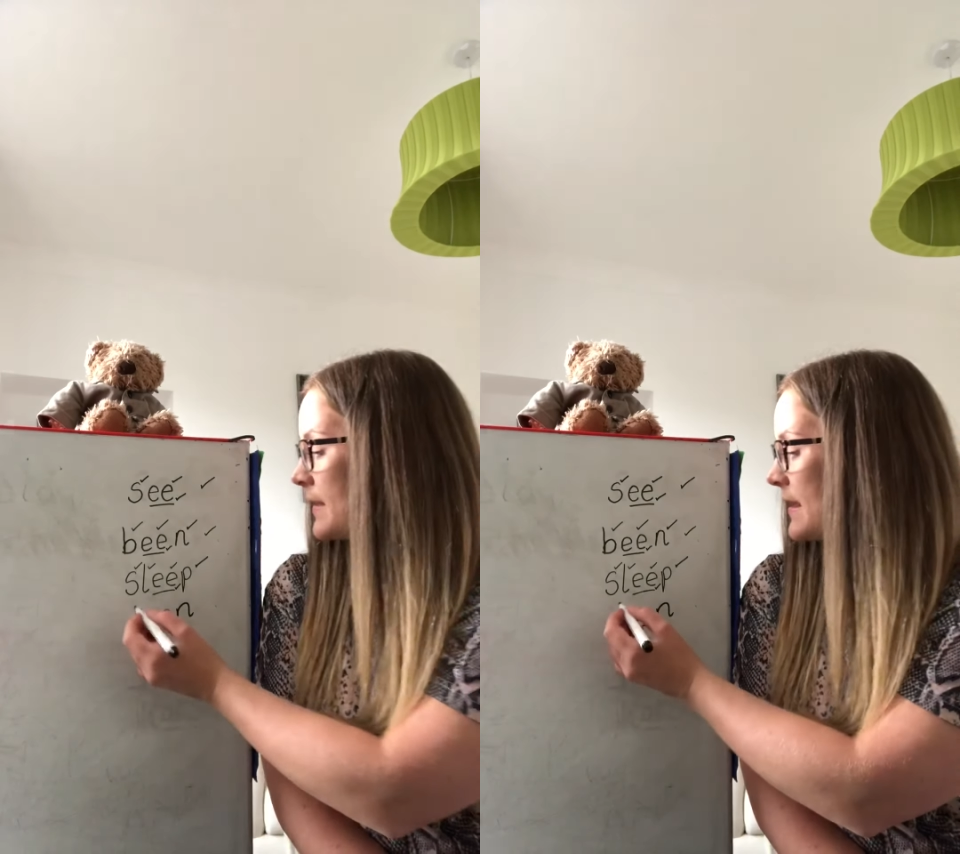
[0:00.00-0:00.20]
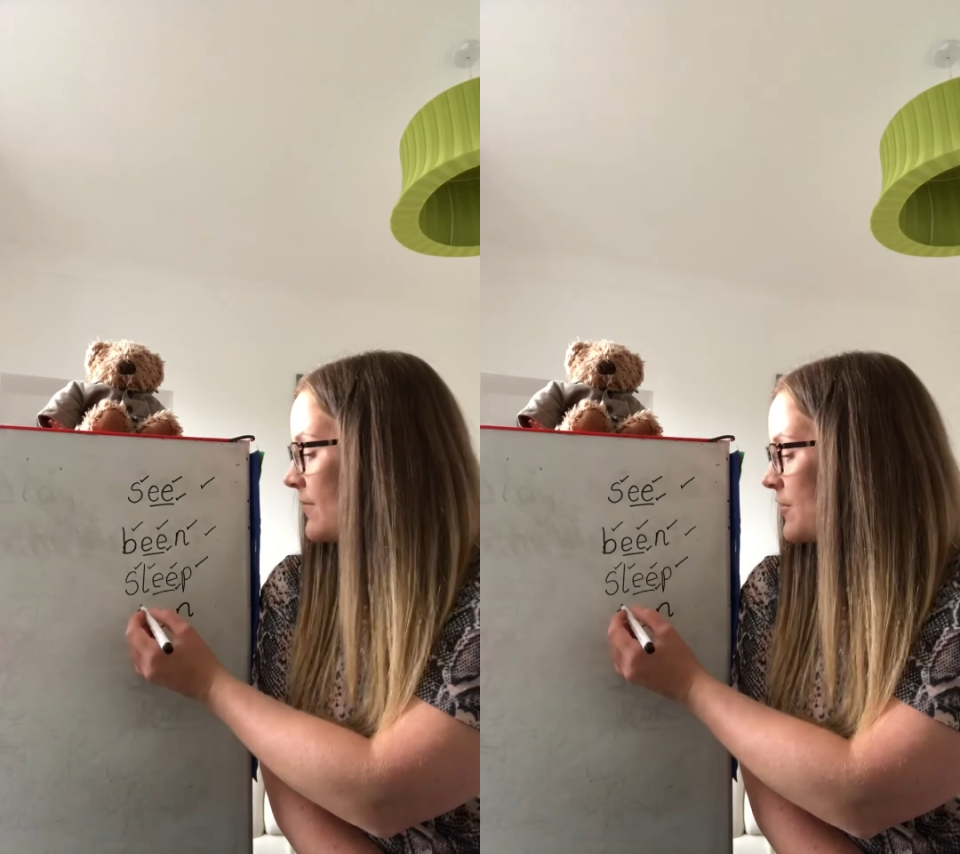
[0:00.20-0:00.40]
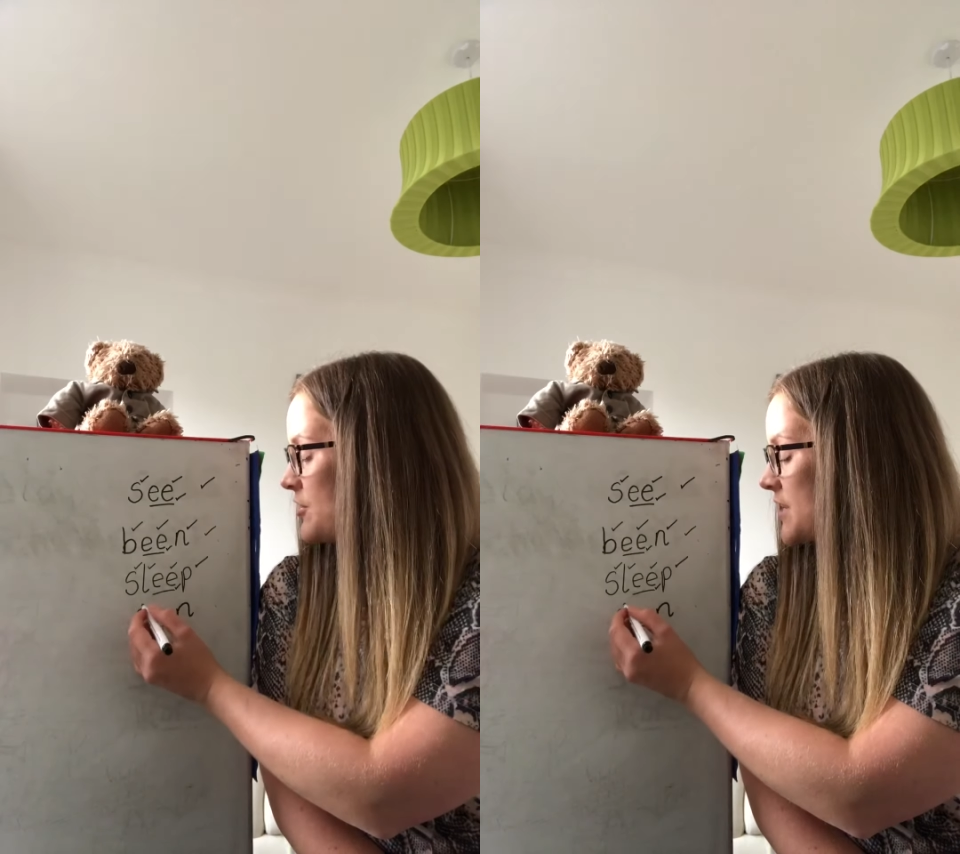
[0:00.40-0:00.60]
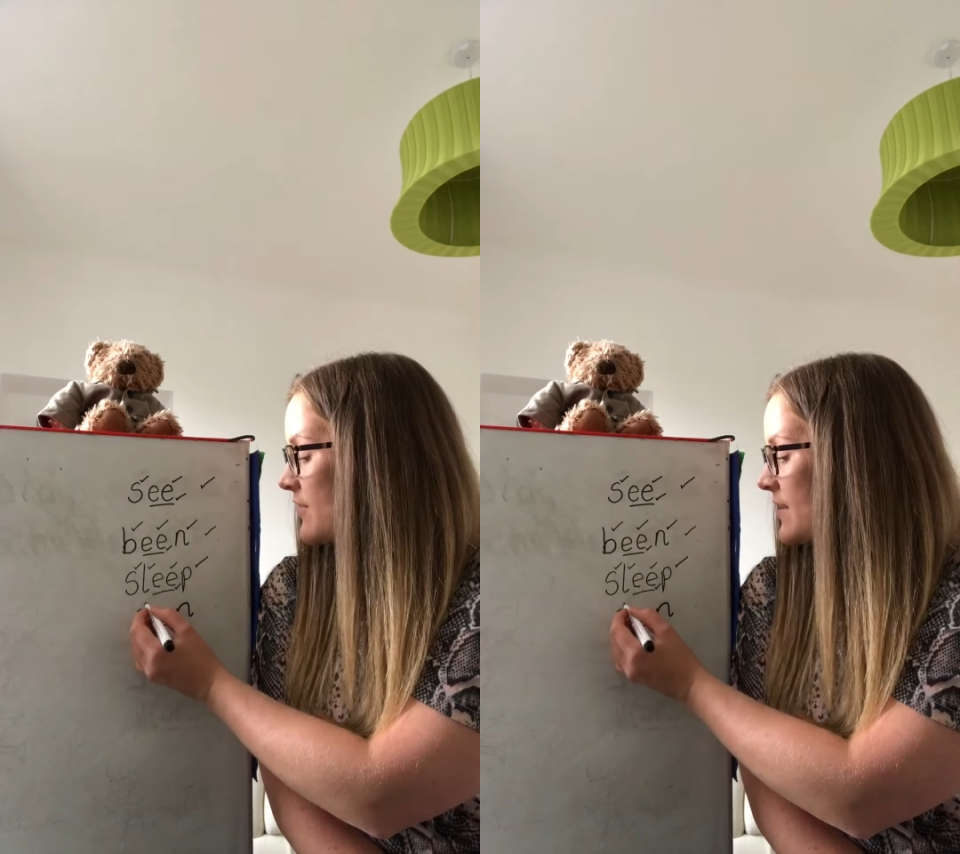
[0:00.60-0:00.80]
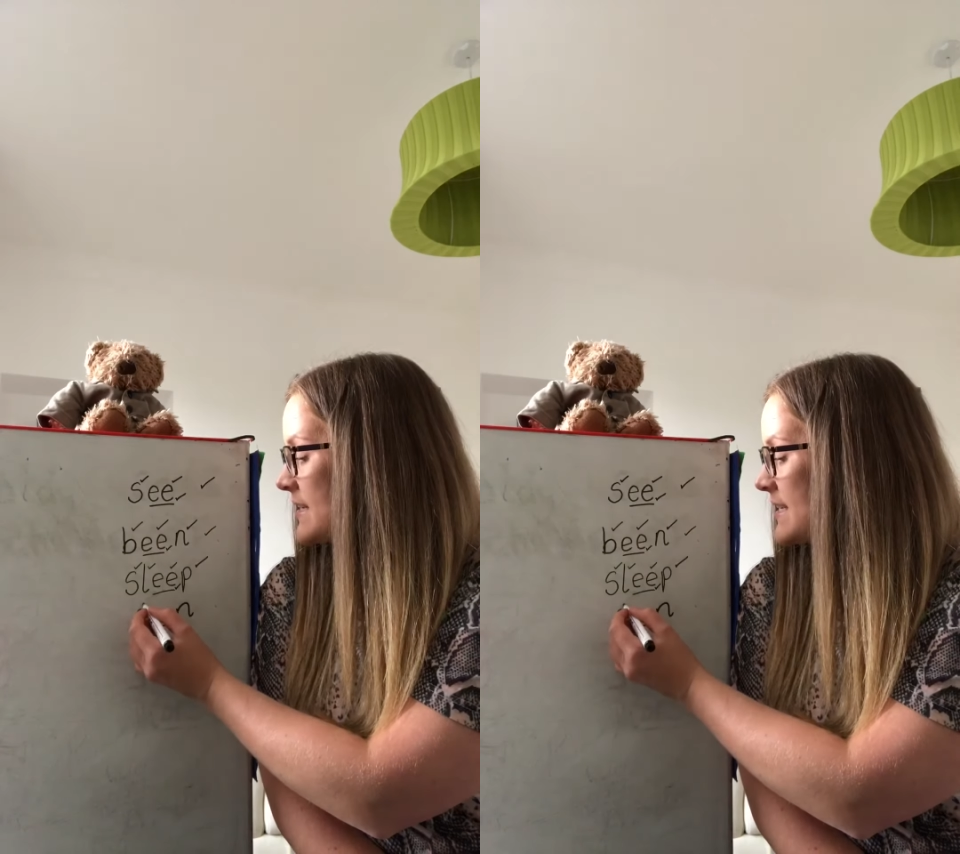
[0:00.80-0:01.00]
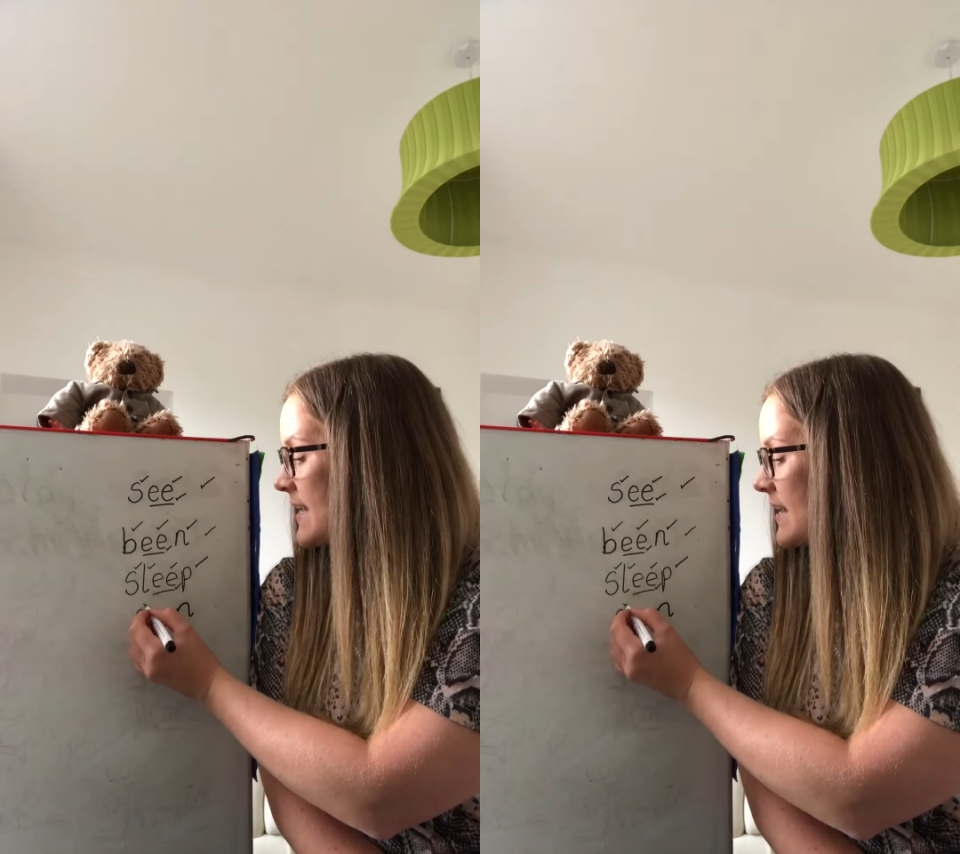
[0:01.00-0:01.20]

Give yourself a tick